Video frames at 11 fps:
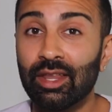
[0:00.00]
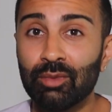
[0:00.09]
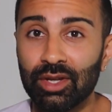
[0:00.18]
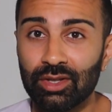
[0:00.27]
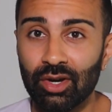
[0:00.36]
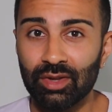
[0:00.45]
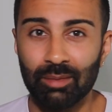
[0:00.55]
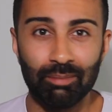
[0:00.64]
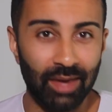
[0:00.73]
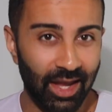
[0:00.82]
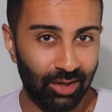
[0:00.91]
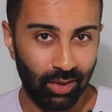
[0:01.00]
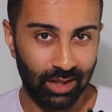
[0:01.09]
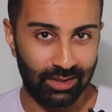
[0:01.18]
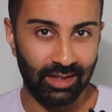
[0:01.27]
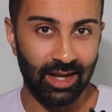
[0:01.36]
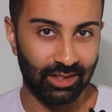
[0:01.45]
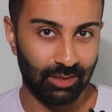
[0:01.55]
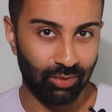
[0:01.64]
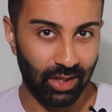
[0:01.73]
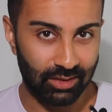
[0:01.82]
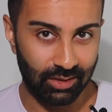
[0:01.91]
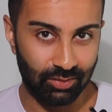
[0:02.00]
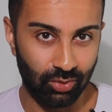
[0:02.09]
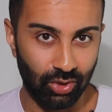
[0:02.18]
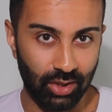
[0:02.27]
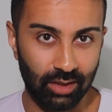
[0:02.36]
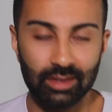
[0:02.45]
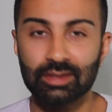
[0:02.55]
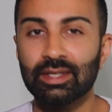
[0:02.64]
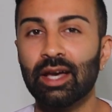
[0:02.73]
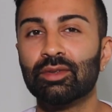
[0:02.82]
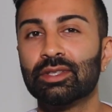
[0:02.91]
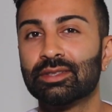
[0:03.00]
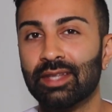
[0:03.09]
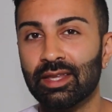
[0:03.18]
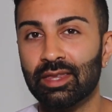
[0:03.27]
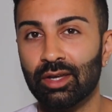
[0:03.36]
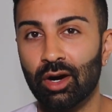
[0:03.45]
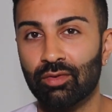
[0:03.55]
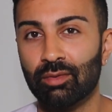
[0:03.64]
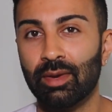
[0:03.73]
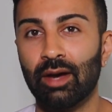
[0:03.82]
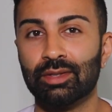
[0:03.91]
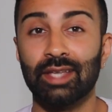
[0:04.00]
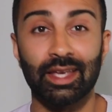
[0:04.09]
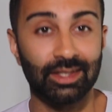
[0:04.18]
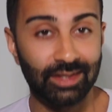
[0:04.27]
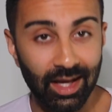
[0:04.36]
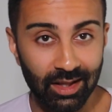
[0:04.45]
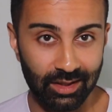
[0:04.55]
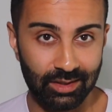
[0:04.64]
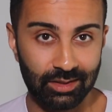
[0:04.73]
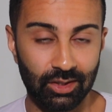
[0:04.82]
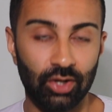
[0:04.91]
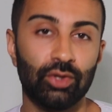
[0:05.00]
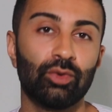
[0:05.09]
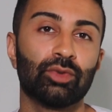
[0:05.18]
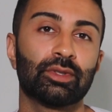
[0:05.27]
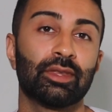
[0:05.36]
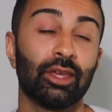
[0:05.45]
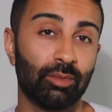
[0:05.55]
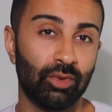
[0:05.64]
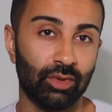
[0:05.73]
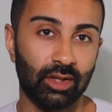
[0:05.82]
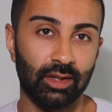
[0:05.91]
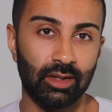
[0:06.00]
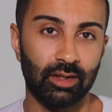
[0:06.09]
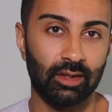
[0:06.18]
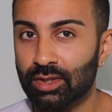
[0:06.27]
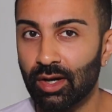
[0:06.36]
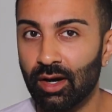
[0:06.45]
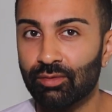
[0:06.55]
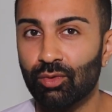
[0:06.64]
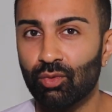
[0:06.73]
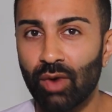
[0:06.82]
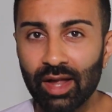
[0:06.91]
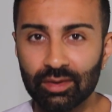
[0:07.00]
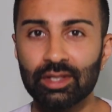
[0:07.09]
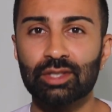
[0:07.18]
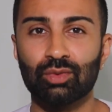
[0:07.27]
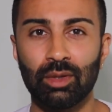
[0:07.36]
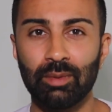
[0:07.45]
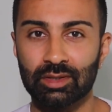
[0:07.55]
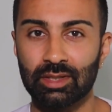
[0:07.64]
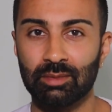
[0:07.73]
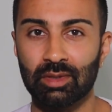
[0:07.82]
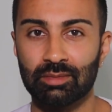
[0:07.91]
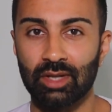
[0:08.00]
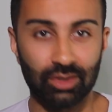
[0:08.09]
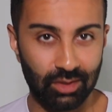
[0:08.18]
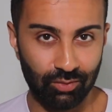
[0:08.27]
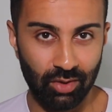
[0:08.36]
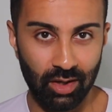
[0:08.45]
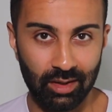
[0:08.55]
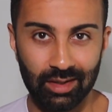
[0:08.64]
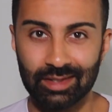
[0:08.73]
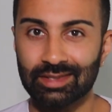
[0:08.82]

Now that we know the main ways that antidepressants work, let's see how distinct they are from how psychedelics are used therapeutically. First off, rather than sweeping symptoms under the rug,